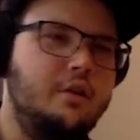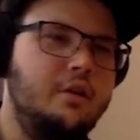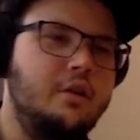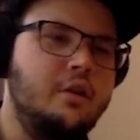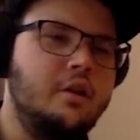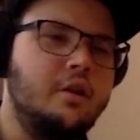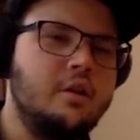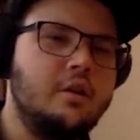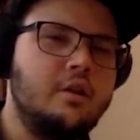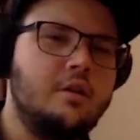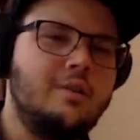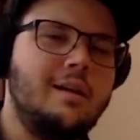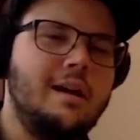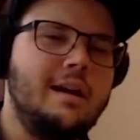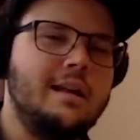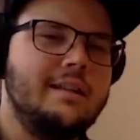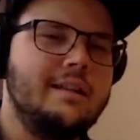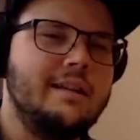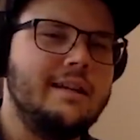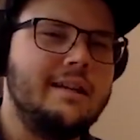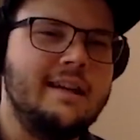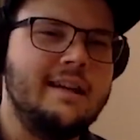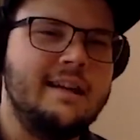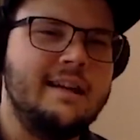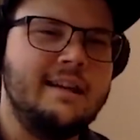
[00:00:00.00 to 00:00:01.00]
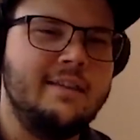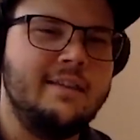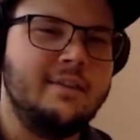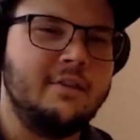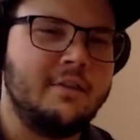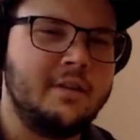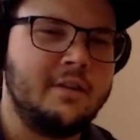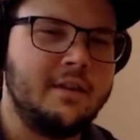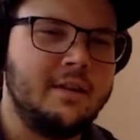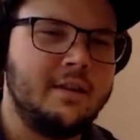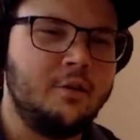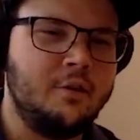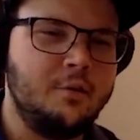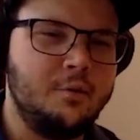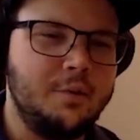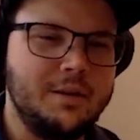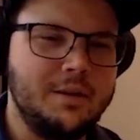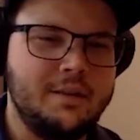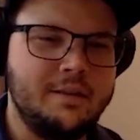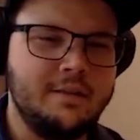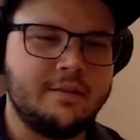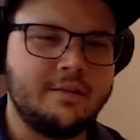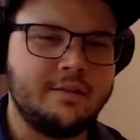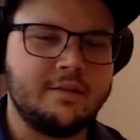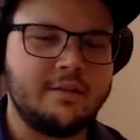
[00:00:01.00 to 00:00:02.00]
you're going to write an article
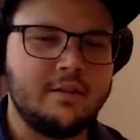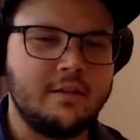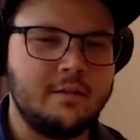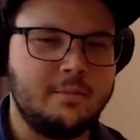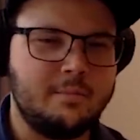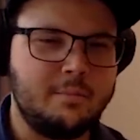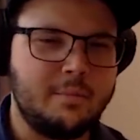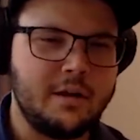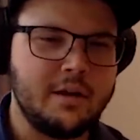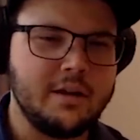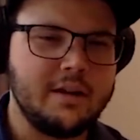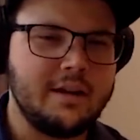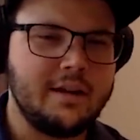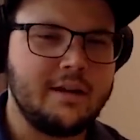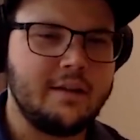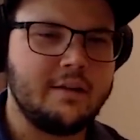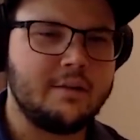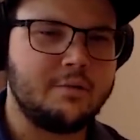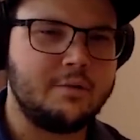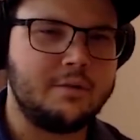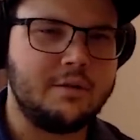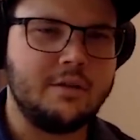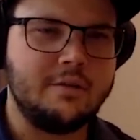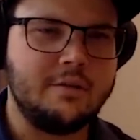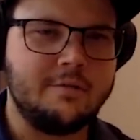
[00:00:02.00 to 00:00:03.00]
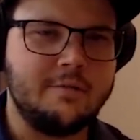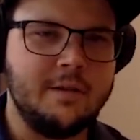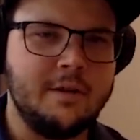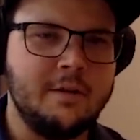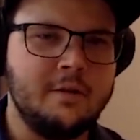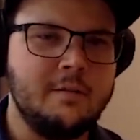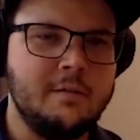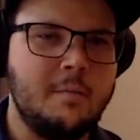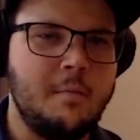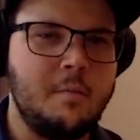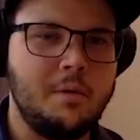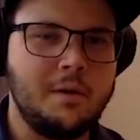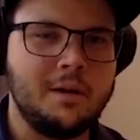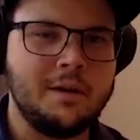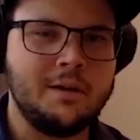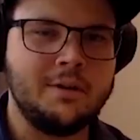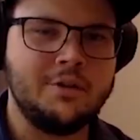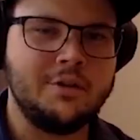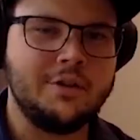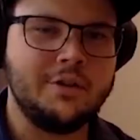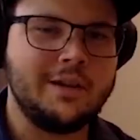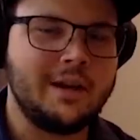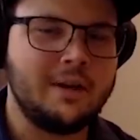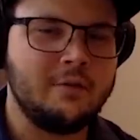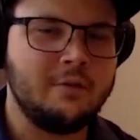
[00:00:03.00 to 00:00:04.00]
with this uh, podcast, this video people
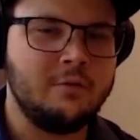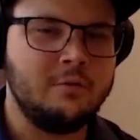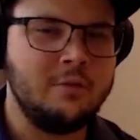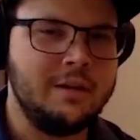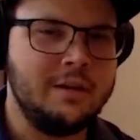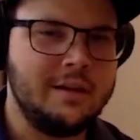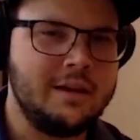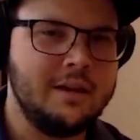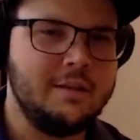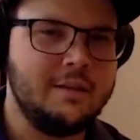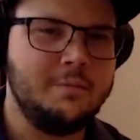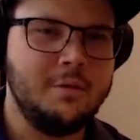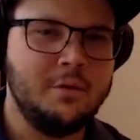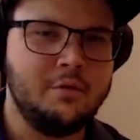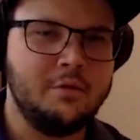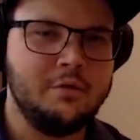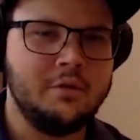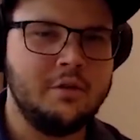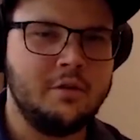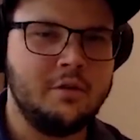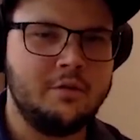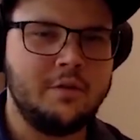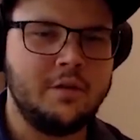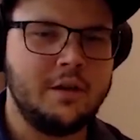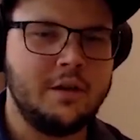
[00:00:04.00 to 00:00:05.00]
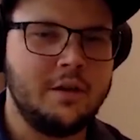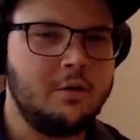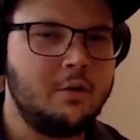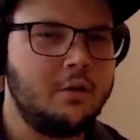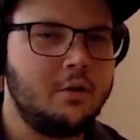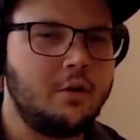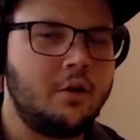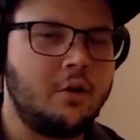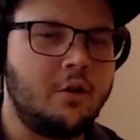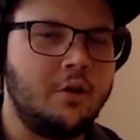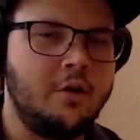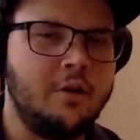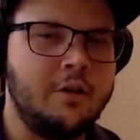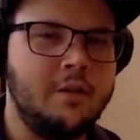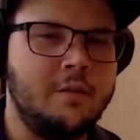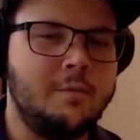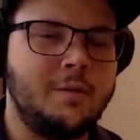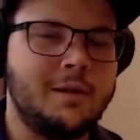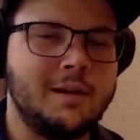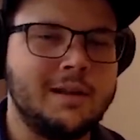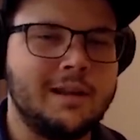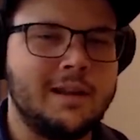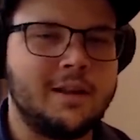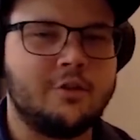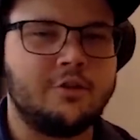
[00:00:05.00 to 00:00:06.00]
can check out. We'll link it below the video or in the
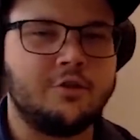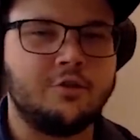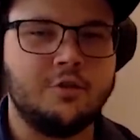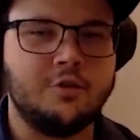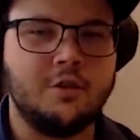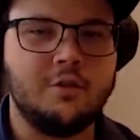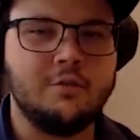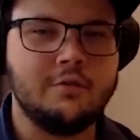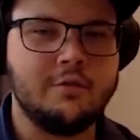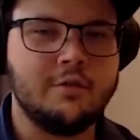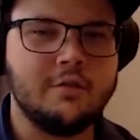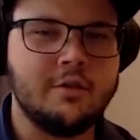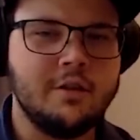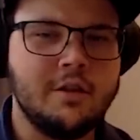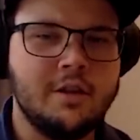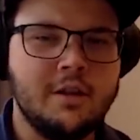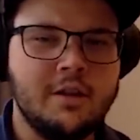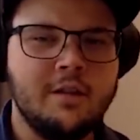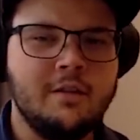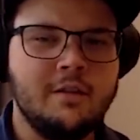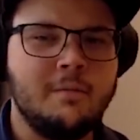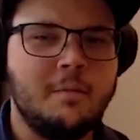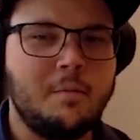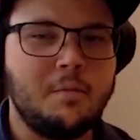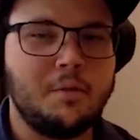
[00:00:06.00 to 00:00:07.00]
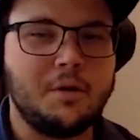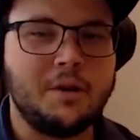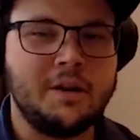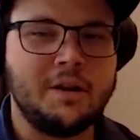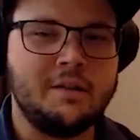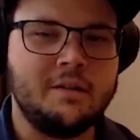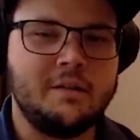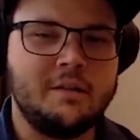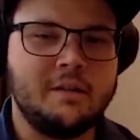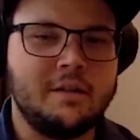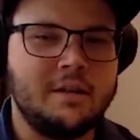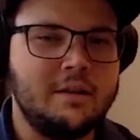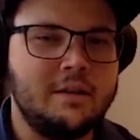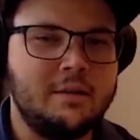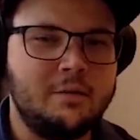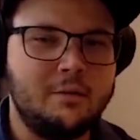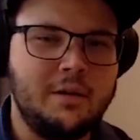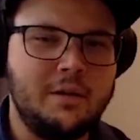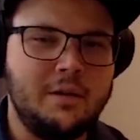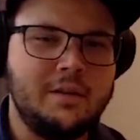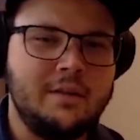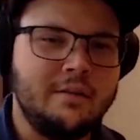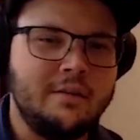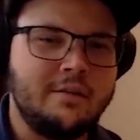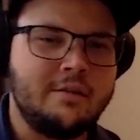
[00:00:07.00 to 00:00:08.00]
podcast show notes. People can, can
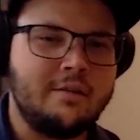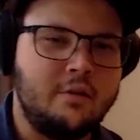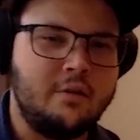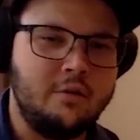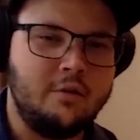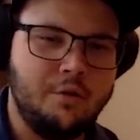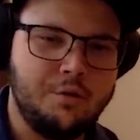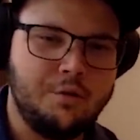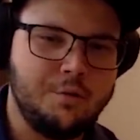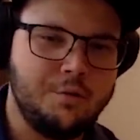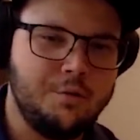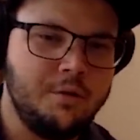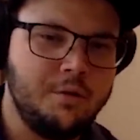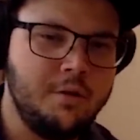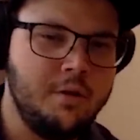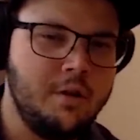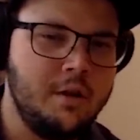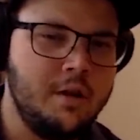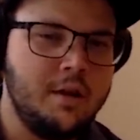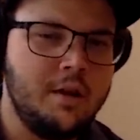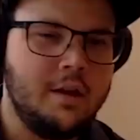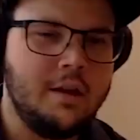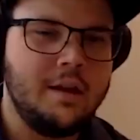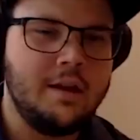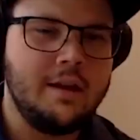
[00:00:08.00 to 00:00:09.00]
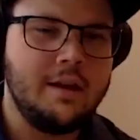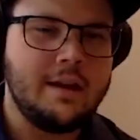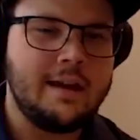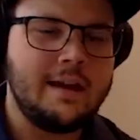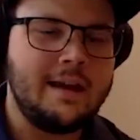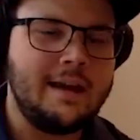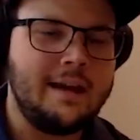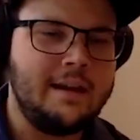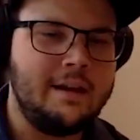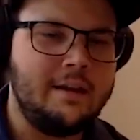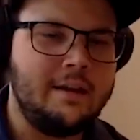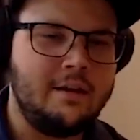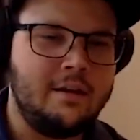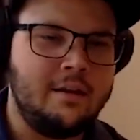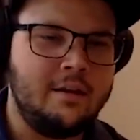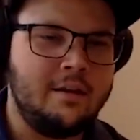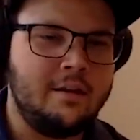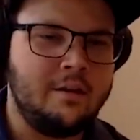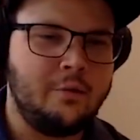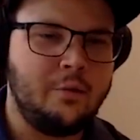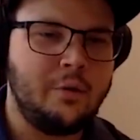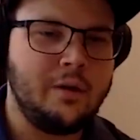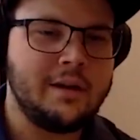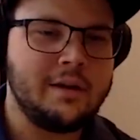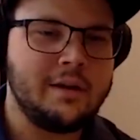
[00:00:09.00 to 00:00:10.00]
read this and go through. And
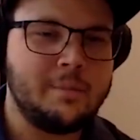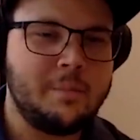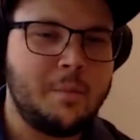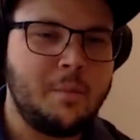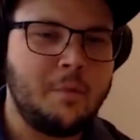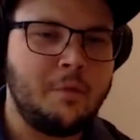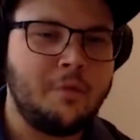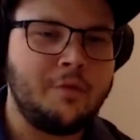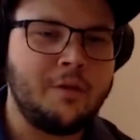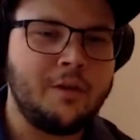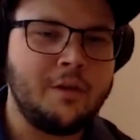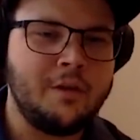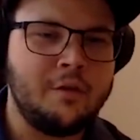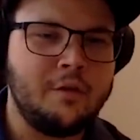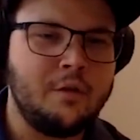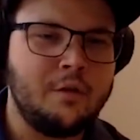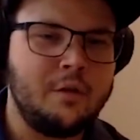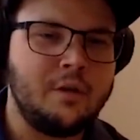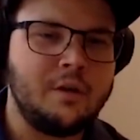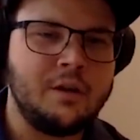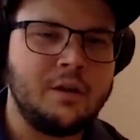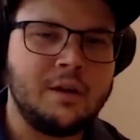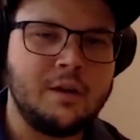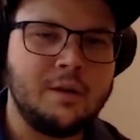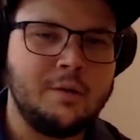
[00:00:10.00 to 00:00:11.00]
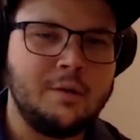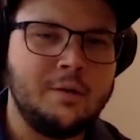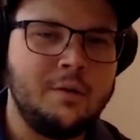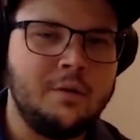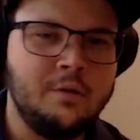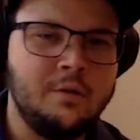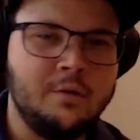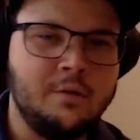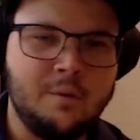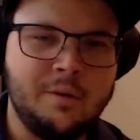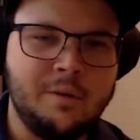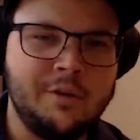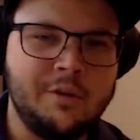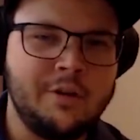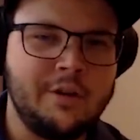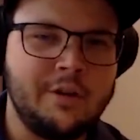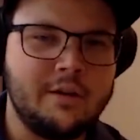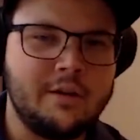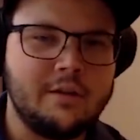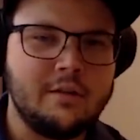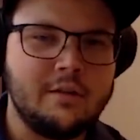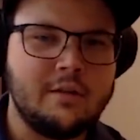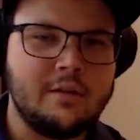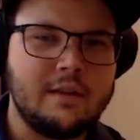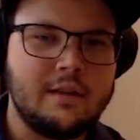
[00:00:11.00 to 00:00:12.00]
uh, can people find if they'll connect with you or reach
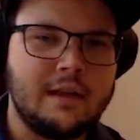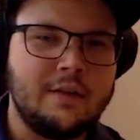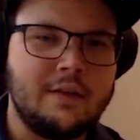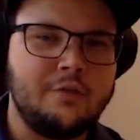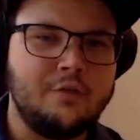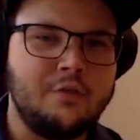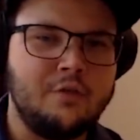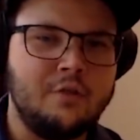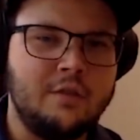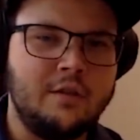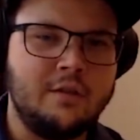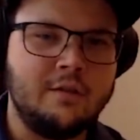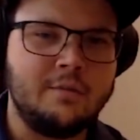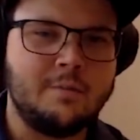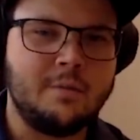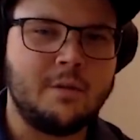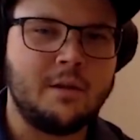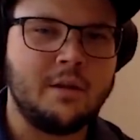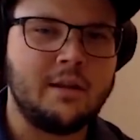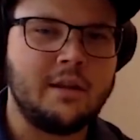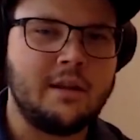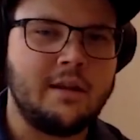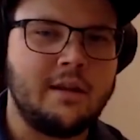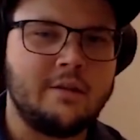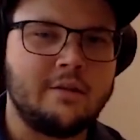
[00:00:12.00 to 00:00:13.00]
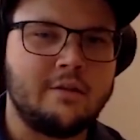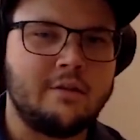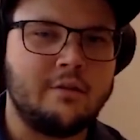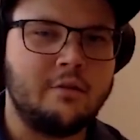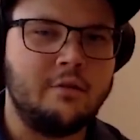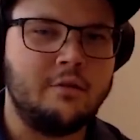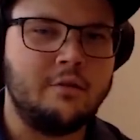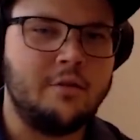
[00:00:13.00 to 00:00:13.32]
out after this podcast or